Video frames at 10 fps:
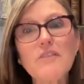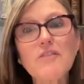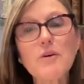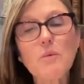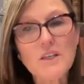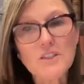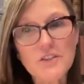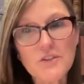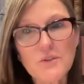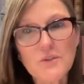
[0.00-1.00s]
if you want
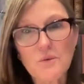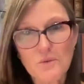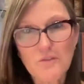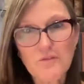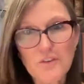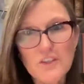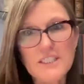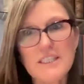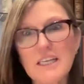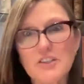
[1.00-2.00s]
to refer
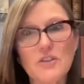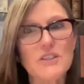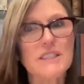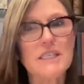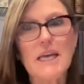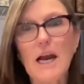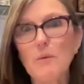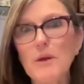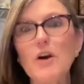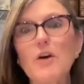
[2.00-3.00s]
to that, you'll see how
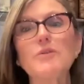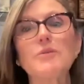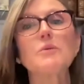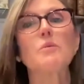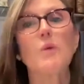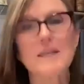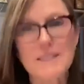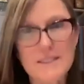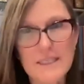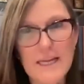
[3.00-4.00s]
we go through what
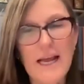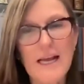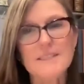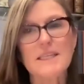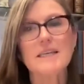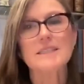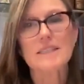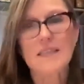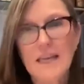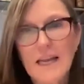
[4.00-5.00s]
is an asset
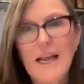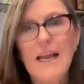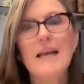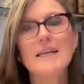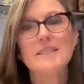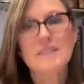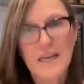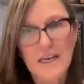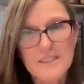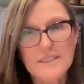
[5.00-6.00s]
and
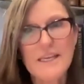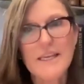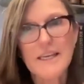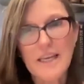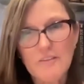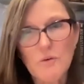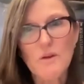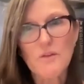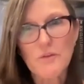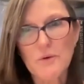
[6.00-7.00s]
take
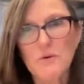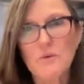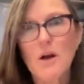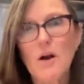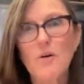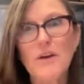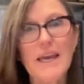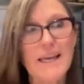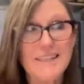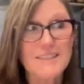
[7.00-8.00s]
everyone through,
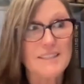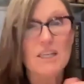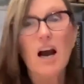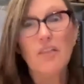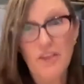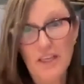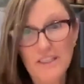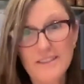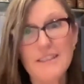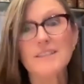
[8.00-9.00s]
okay, it's not
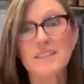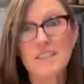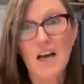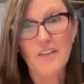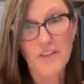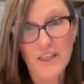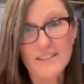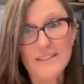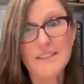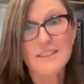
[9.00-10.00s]
this, it's not
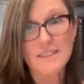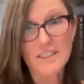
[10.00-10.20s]
this, it's